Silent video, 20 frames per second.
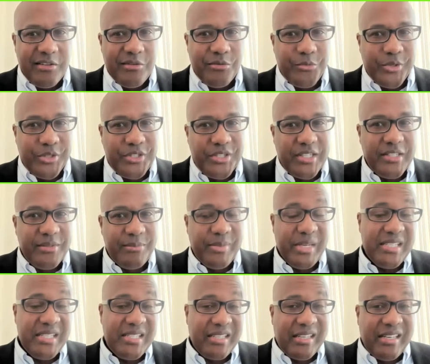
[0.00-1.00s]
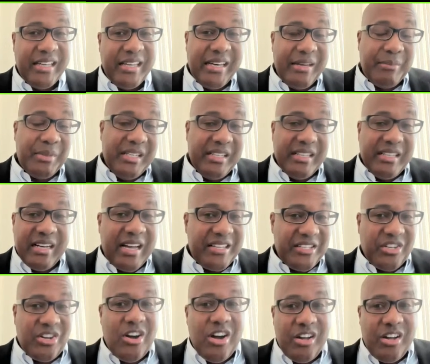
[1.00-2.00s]
which is basically anybody that
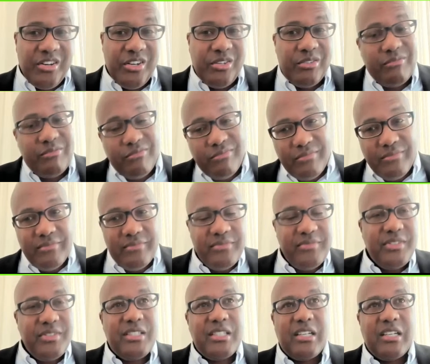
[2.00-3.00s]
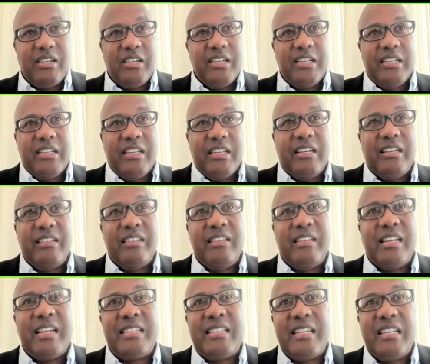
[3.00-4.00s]
has a condo. So in
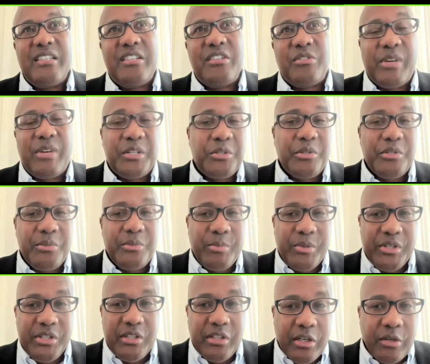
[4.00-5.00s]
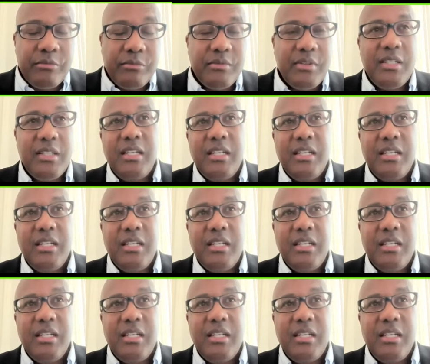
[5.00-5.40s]
that sense, the threshold is pretty low.